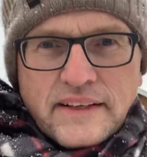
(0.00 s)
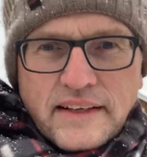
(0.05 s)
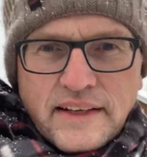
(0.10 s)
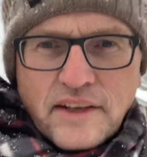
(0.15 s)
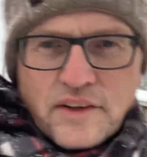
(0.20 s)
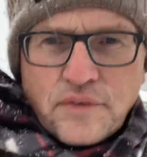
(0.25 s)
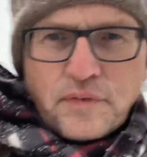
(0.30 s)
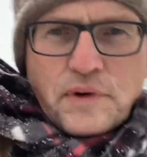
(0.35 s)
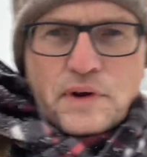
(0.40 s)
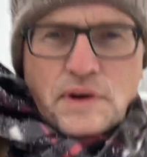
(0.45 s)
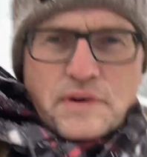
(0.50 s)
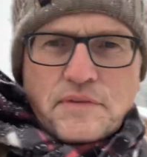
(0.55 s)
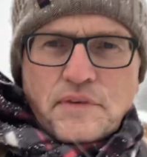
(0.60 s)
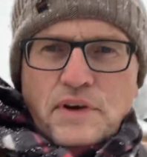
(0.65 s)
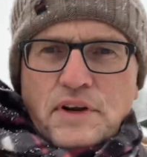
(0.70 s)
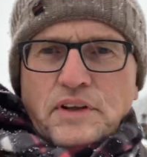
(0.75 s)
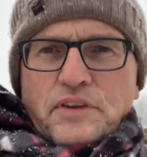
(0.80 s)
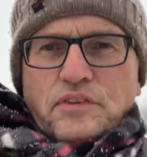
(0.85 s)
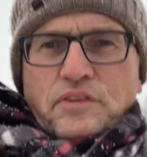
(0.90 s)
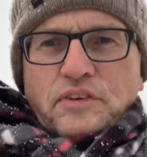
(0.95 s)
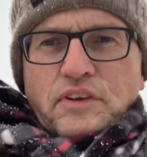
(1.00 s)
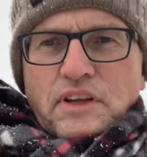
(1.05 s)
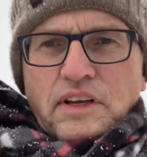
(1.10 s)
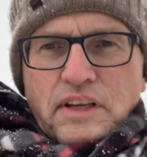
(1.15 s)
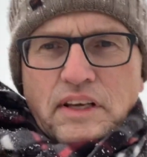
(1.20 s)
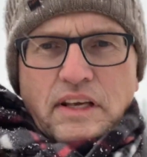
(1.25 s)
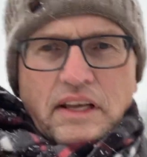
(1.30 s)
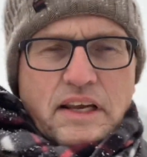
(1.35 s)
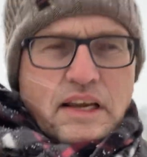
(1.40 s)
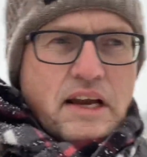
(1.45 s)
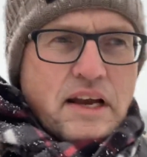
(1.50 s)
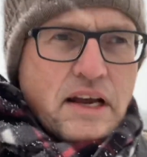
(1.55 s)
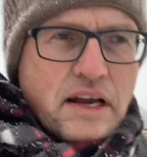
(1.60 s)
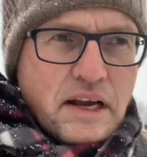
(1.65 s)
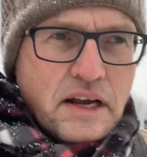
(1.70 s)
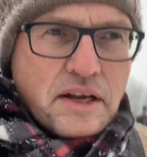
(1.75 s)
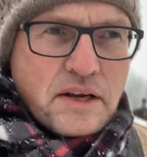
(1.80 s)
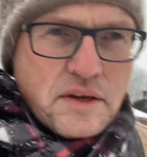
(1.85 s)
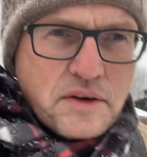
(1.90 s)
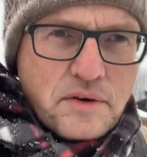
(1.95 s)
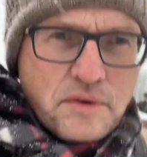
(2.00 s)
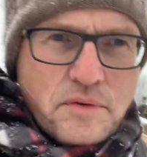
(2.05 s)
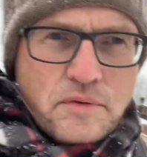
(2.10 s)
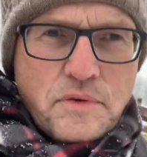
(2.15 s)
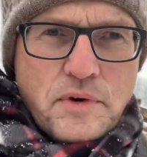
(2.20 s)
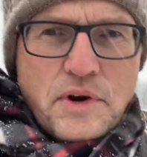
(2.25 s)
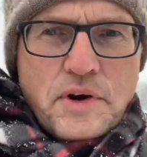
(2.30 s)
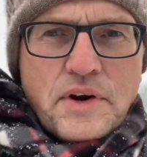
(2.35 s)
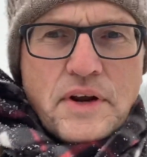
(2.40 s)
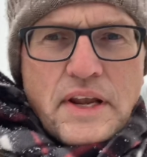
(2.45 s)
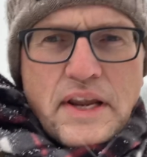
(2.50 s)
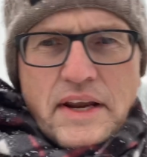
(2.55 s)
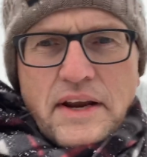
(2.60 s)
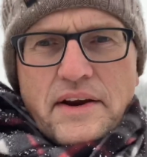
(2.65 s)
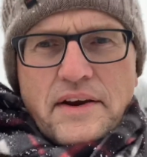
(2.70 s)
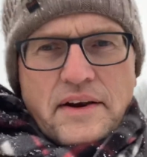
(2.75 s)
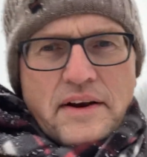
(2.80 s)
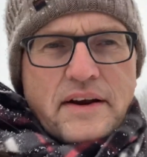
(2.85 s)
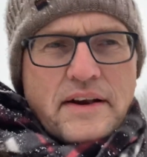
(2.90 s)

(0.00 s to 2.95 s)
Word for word: It's very, very scenic uh, route here.